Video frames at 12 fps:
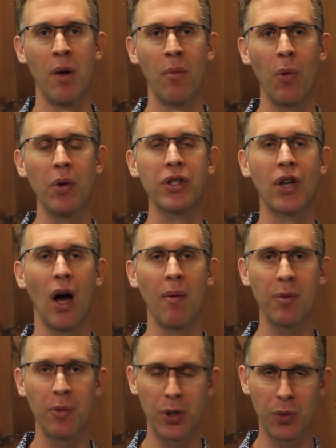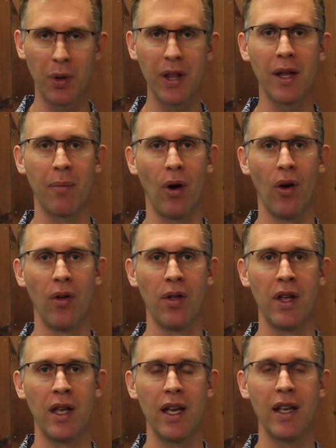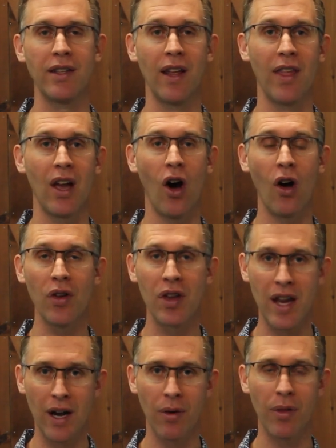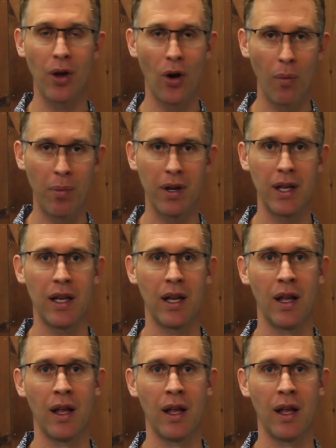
but what's common between them all is that they all narrow the opening